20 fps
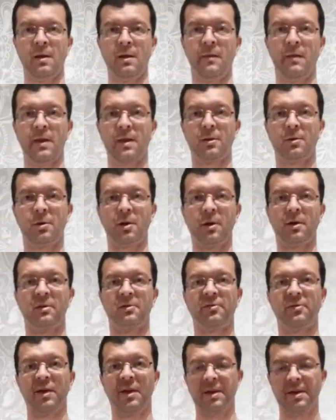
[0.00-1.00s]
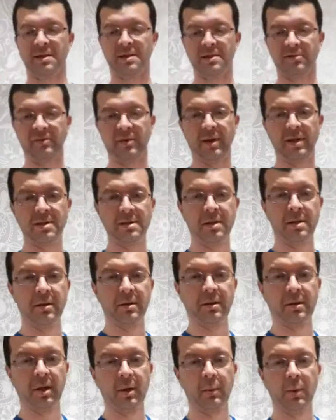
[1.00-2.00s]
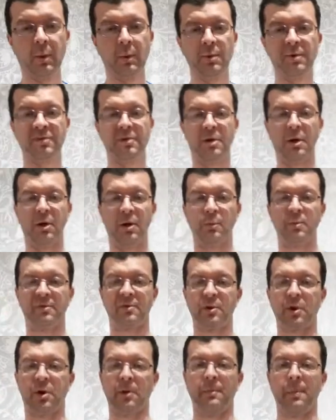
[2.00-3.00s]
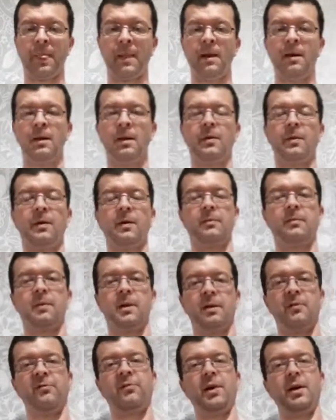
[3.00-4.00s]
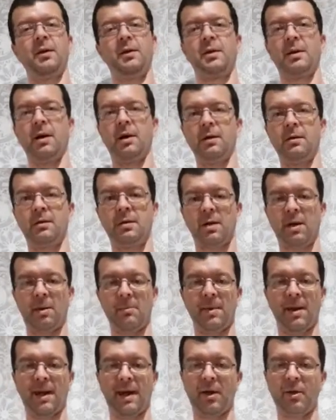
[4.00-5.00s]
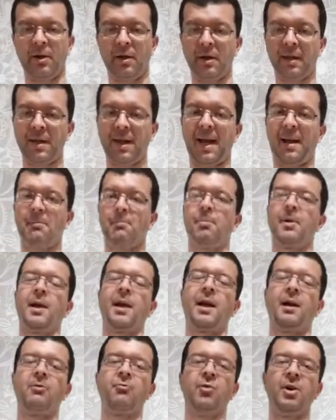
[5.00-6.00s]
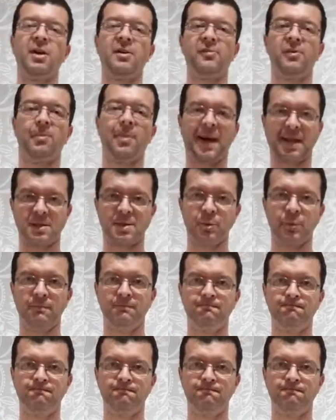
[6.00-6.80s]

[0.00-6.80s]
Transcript: The Israelites feeling defeated. And so what we've got, we've got the Philistines coming out and camping out ready for battle.